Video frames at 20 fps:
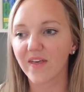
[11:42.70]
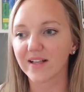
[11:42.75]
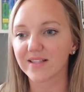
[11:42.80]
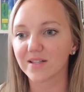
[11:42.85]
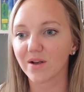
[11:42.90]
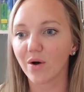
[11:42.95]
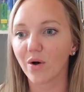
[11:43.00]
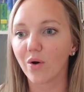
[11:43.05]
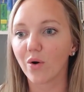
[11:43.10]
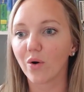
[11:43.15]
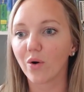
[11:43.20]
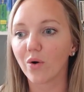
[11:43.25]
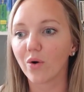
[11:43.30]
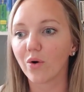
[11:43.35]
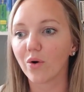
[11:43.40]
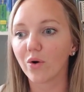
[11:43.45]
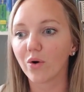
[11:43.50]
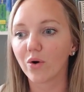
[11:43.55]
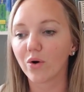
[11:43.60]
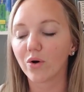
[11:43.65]
That's a
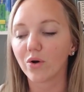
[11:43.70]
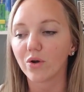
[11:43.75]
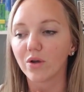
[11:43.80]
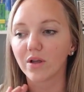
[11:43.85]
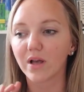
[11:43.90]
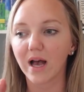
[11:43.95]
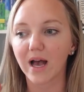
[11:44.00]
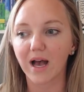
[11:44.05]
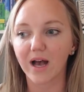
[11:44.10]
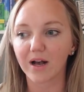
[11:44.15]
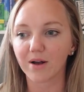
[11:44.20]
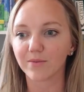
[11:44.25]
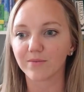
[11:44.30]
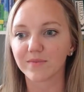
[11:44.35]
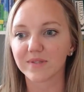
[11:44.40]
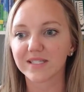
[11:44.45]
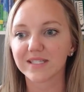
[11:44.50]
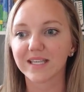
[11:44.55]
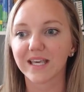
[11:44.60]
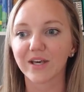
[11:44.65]
whole um,